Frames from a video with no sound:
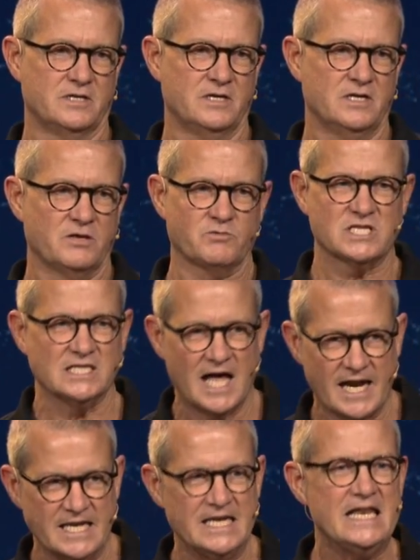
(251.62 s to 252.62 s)
There was a
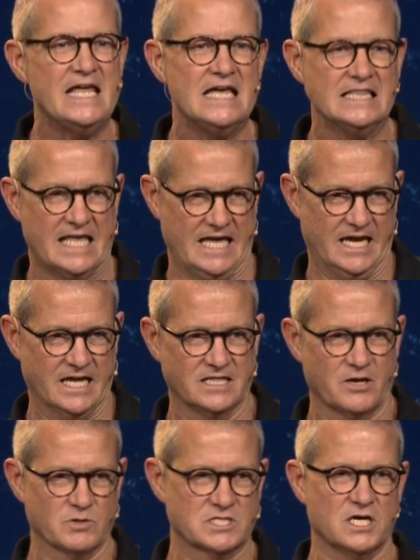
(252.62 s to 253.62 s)
lot of kneeling, and
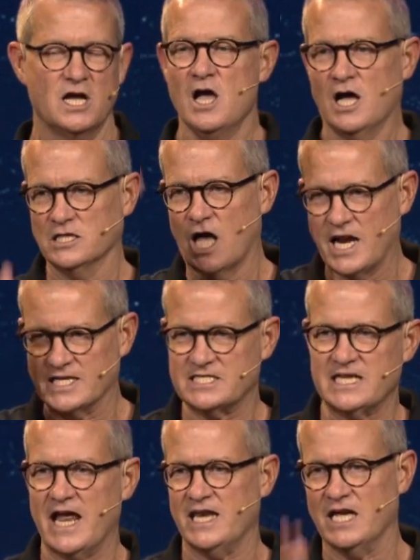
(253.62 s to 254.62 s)
there was a lot of
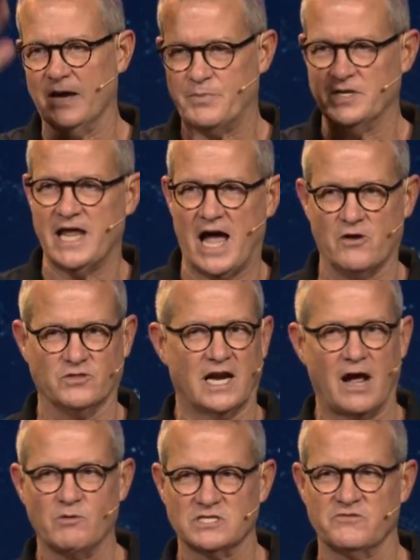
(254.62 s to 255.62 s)
standing up and down that
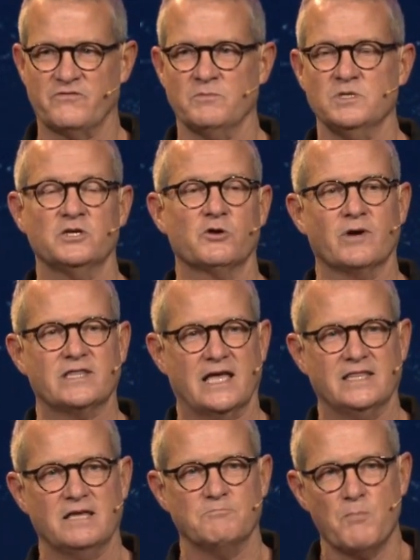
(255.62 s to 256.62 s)
I wasn't familiar with.
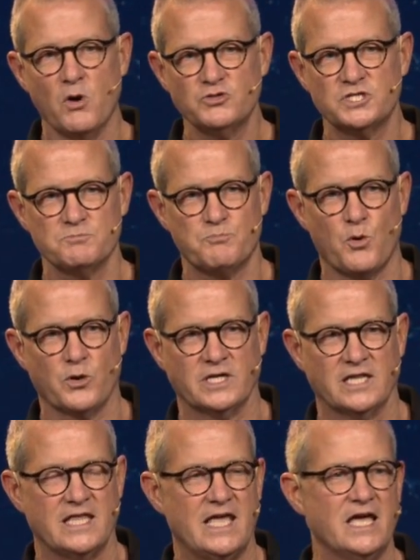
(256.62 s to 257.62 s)
And then most important,
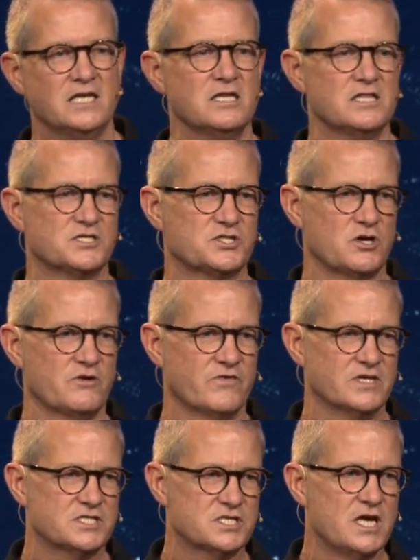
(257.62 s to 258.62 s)
at the end of the
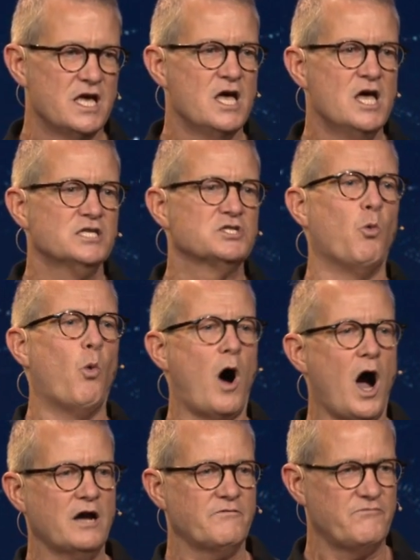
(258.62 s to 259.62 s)
service, to
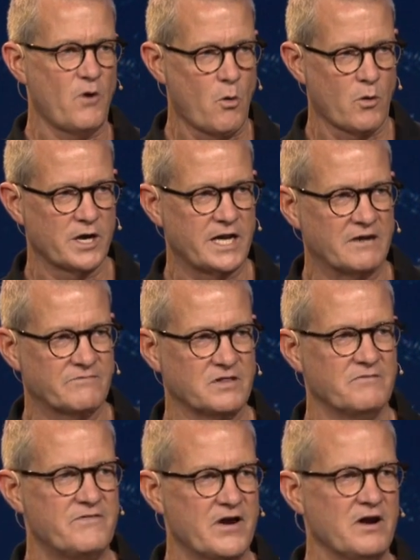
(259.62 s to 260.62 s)
walk forward and for
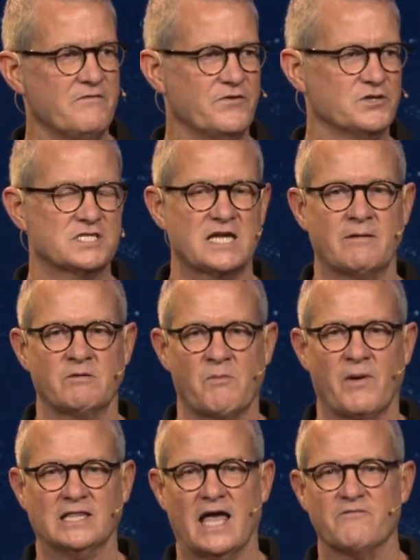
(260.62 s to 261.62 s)
the very first time in
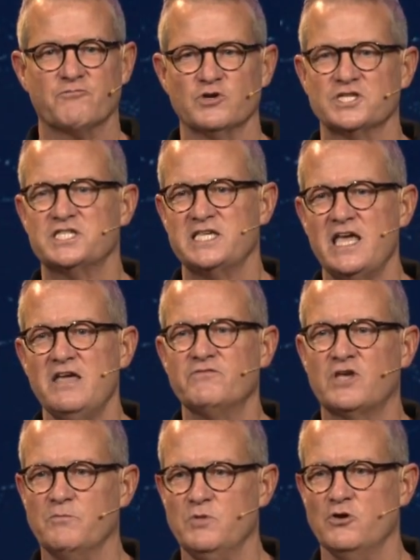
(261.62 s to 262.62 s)
my life, receive
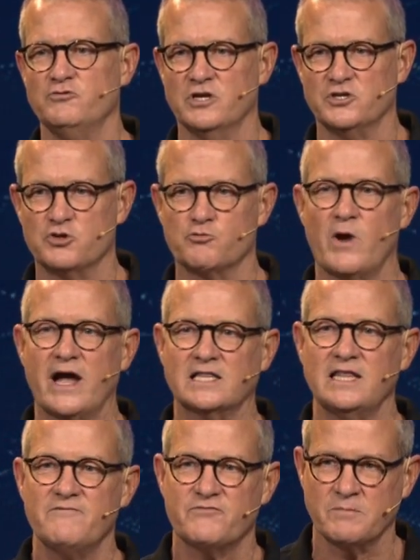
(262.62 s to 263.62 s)
communion
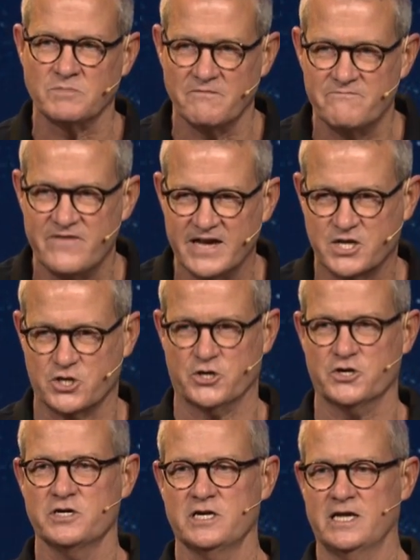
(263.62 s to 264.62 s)
directly from the
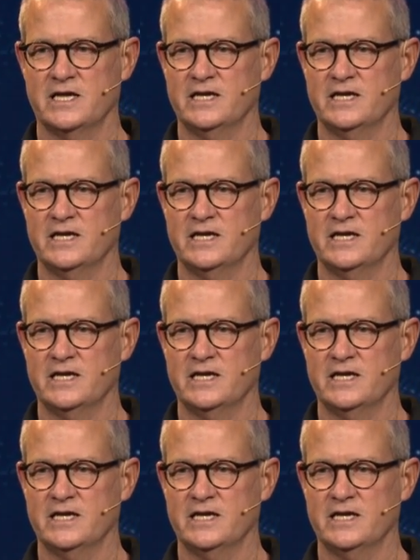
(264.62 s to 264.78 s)
vicar,